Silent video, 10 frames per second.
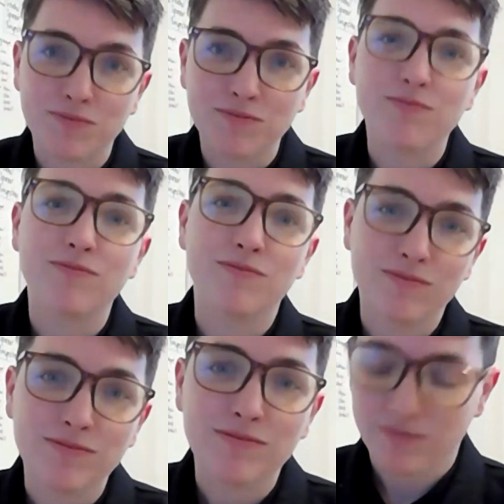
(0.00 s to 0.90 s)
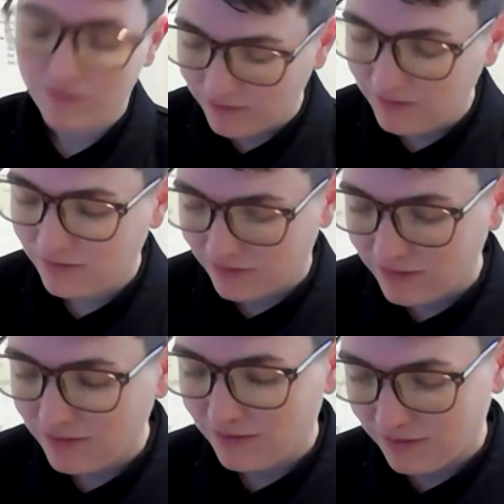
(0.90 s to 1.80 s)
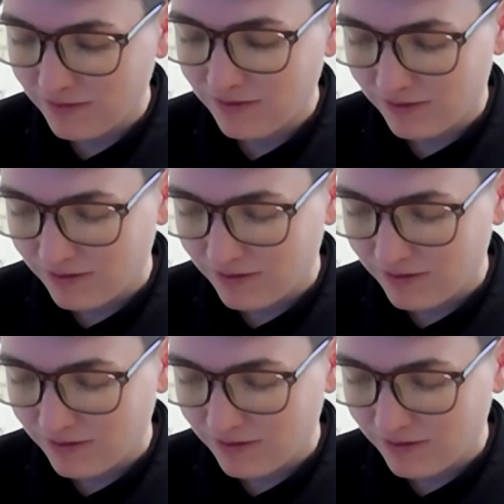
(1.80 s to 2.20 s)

And that is just true.